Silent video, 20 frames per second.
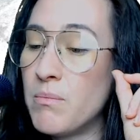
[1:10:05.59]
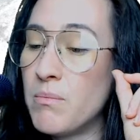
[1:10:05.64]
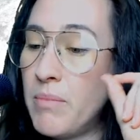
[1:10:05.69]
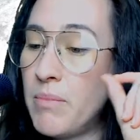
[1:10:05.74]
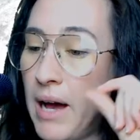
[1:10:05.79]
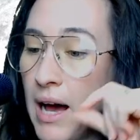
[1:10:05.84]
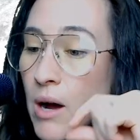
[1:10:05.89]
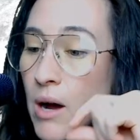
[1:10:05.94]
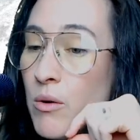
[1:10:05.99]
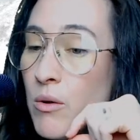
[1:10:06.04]

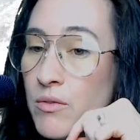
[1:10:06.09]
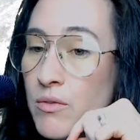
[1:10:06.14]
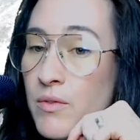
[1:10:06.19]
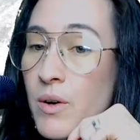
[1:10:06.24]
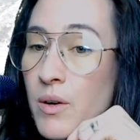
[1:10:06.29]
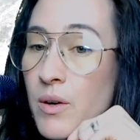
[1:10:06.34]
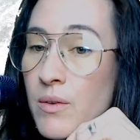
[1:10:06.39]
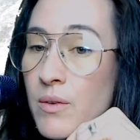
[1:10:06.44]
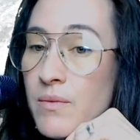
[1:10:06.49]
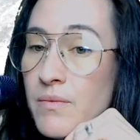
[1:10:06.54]

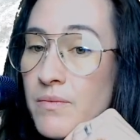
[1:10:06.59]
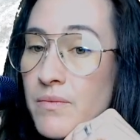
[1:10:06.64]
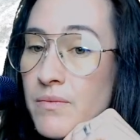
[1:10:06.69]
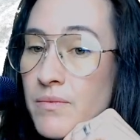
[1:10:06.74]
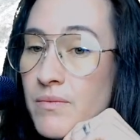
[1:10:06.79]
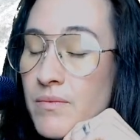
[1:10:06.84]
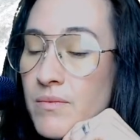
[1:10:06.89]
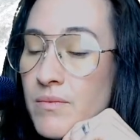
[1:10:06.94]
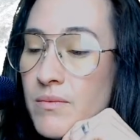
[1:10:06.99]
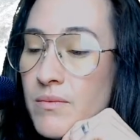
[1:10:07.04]
powerful.
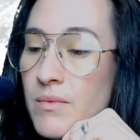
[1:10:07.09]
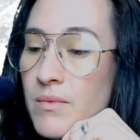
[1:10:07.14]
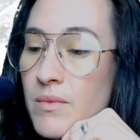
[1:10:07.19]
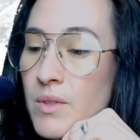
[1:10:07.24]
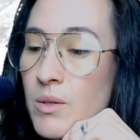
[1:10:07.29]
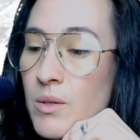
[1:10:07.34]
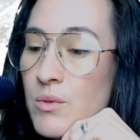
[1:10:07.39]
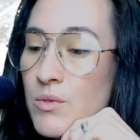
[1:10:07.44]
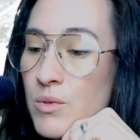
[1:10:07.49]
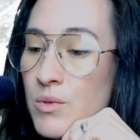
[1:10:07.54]

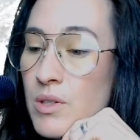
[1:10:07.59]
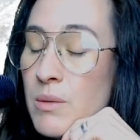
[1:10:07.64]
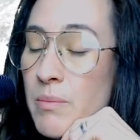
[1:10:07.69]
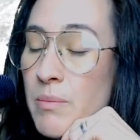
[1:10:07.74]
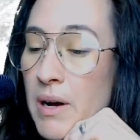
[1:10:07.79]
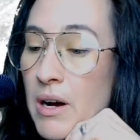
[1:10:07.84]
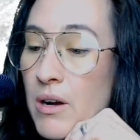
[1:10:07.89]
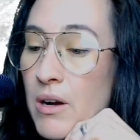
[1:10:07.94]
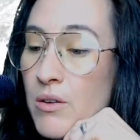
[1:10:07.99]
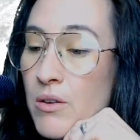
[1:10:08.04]
It was really
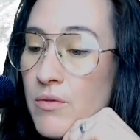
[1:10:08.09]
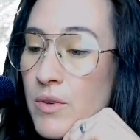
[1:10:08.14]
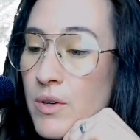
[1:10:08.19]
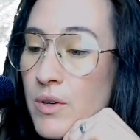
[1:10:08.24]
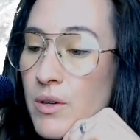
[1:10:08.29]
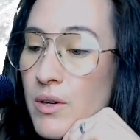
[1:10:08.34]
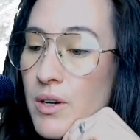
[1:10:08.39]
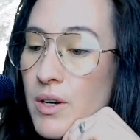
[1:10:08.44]
powerful.